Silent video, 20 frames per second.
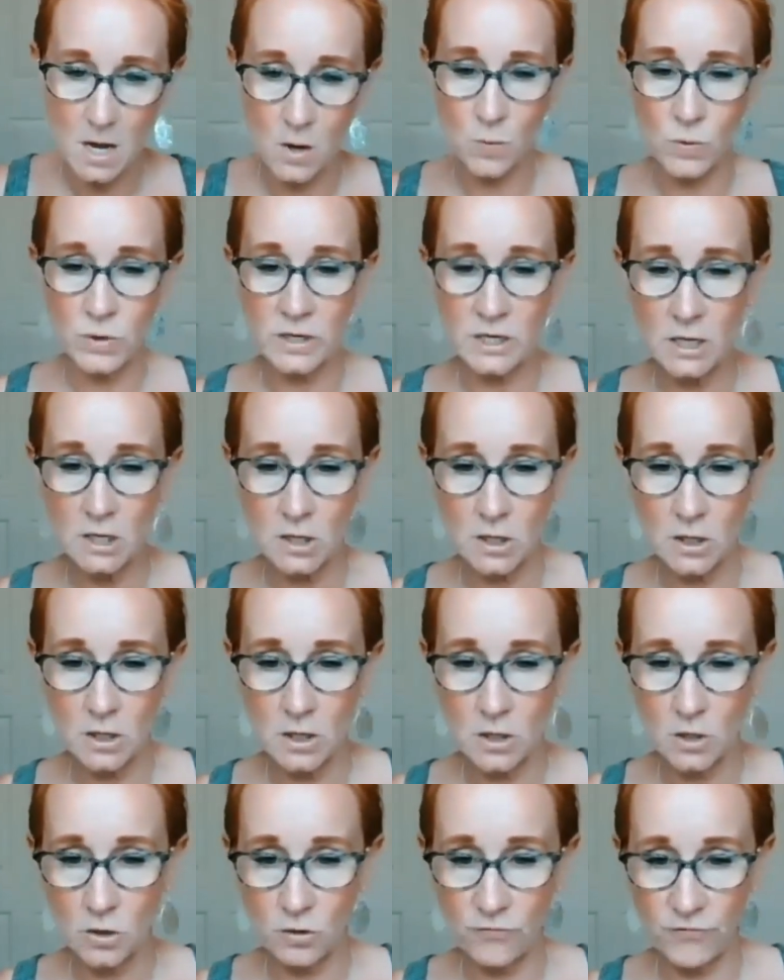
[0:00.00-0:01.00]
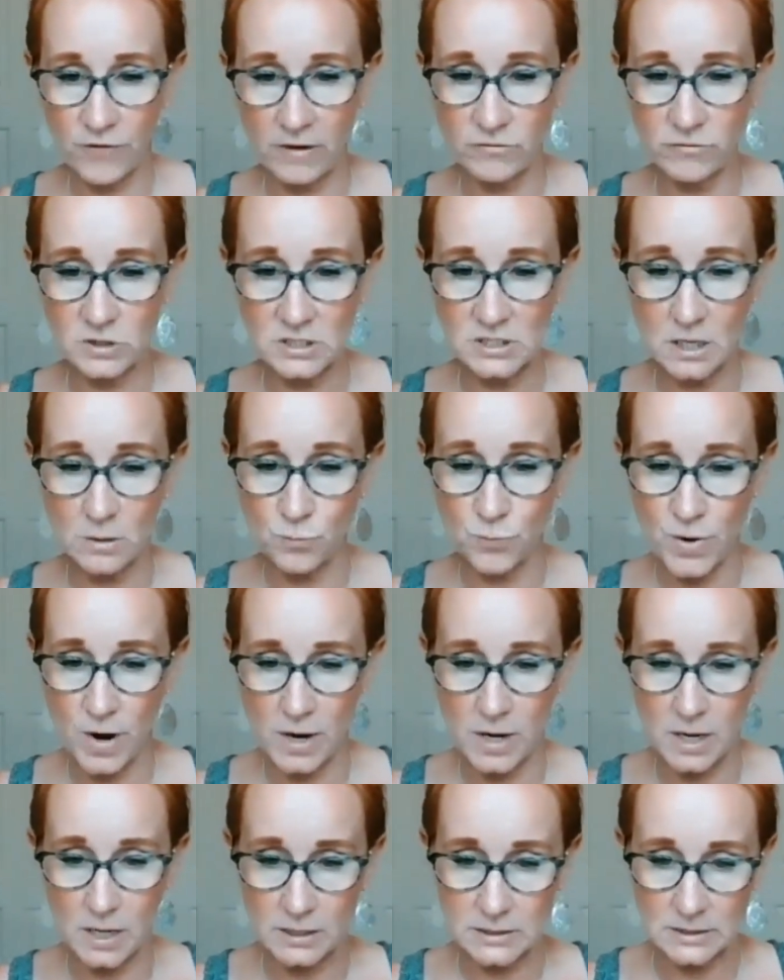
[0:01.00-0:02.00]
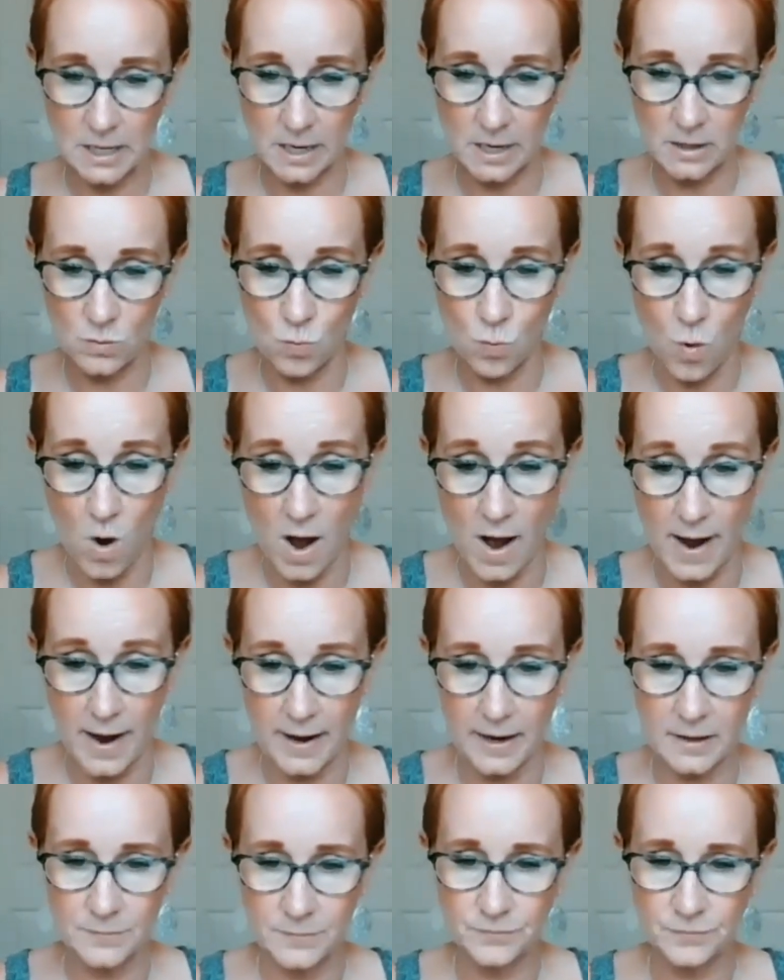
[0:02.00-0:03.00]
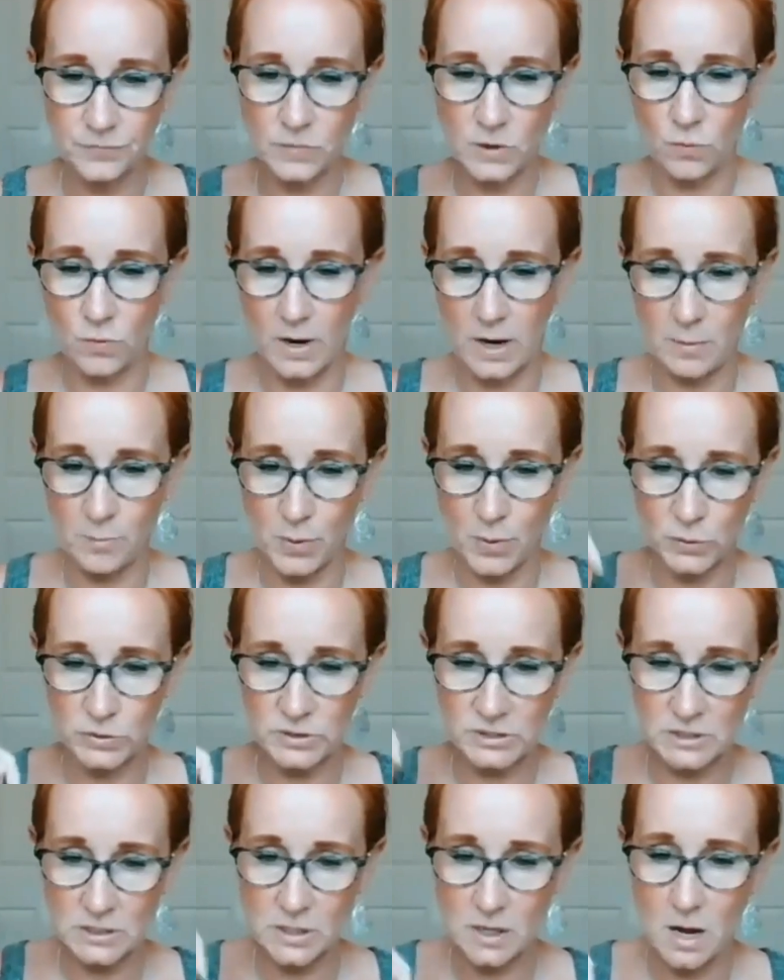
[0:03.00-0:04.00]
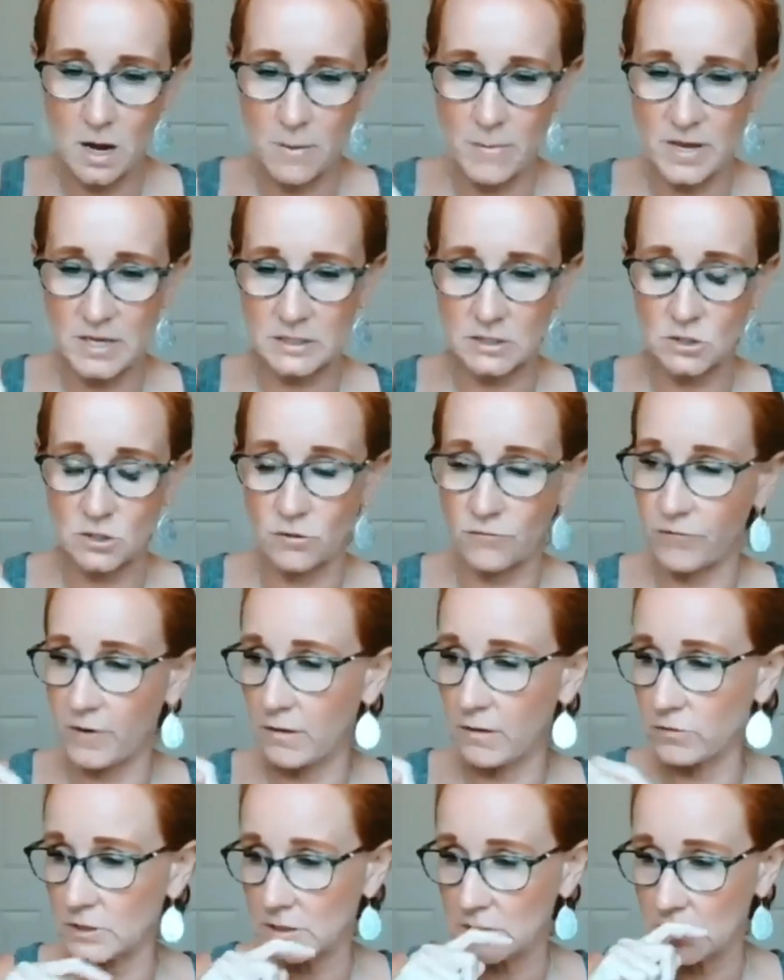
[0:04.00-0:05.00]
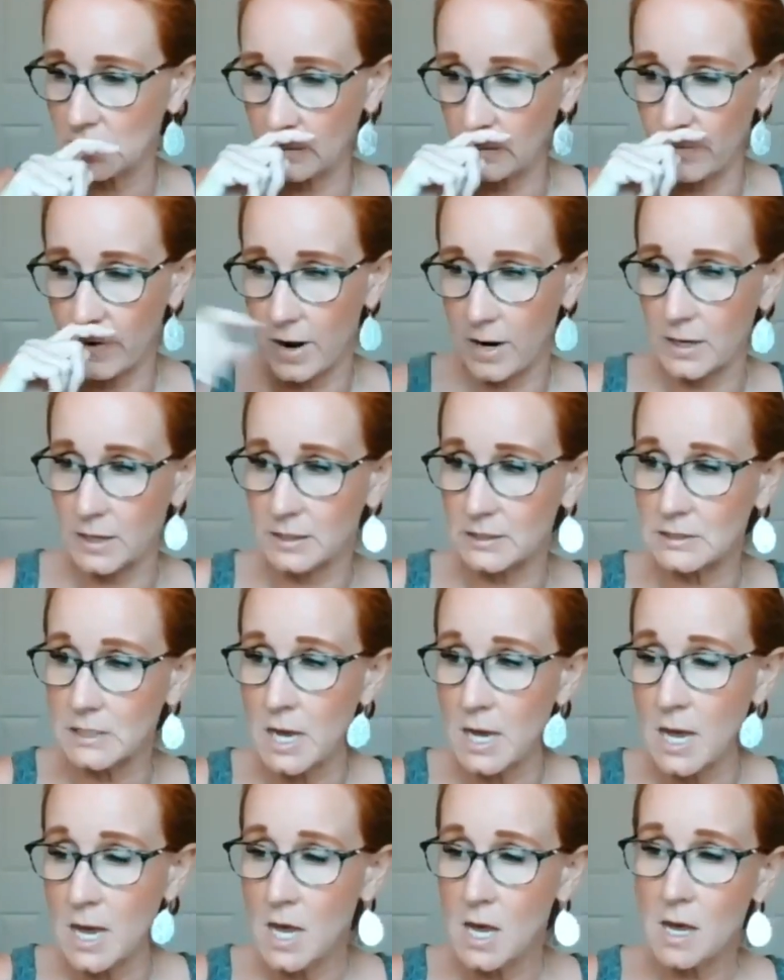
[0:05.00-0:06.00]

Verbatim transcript: I want to hear your favorite sun products and why, right? Post in the comments your favorite sun products.